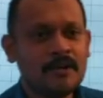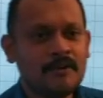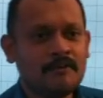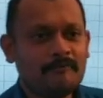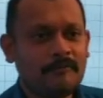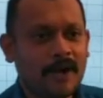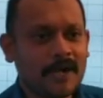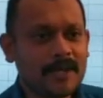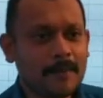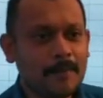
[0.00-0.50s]

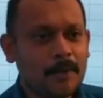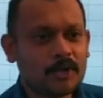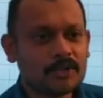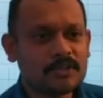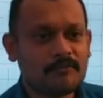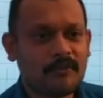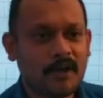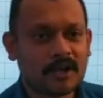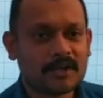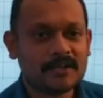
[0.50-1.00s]
What about
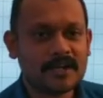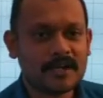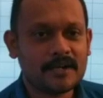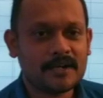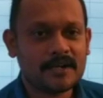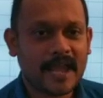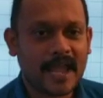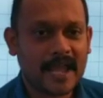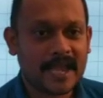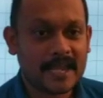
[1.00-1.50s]
the work done
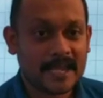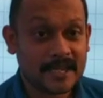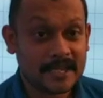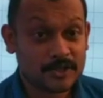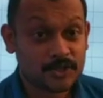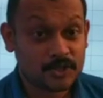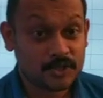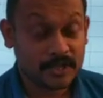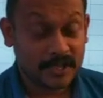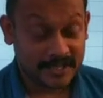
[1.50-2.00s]

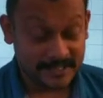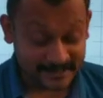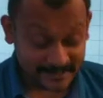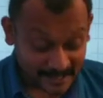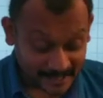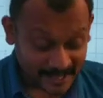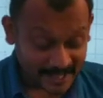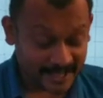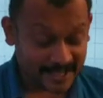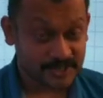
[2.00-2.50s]
in
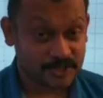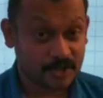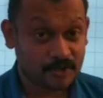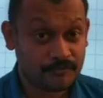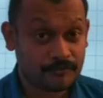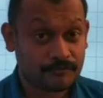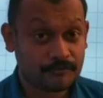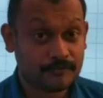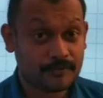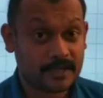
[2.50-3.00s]
the direction
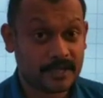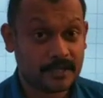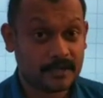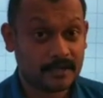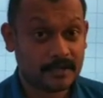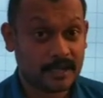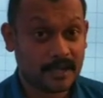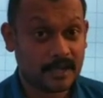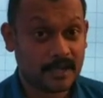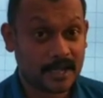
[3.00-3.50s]
of
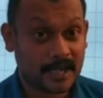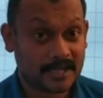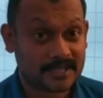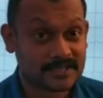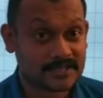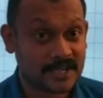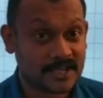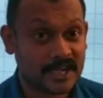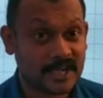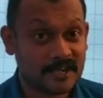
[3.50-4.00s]

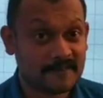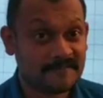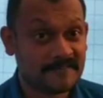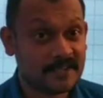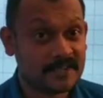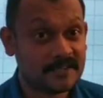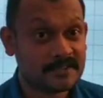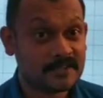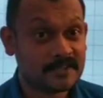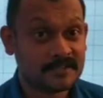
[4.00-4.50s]
external
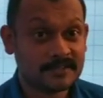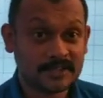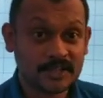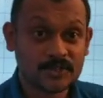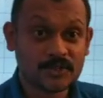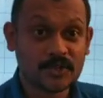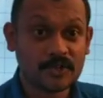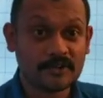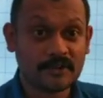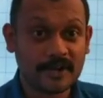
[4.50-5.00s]
field?
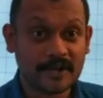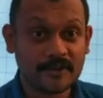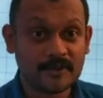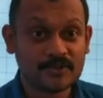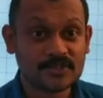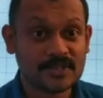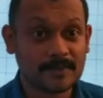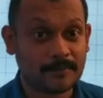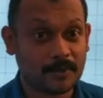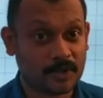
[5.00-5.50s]
This will
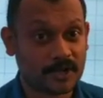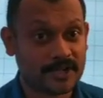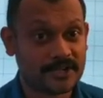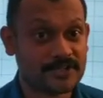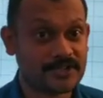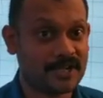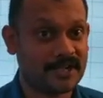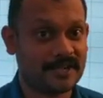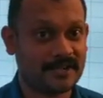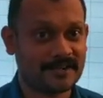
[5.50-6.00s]
reduce the
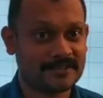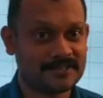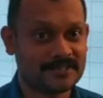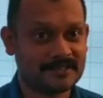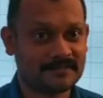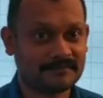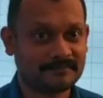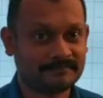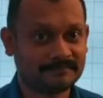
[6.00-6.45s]
potential energy.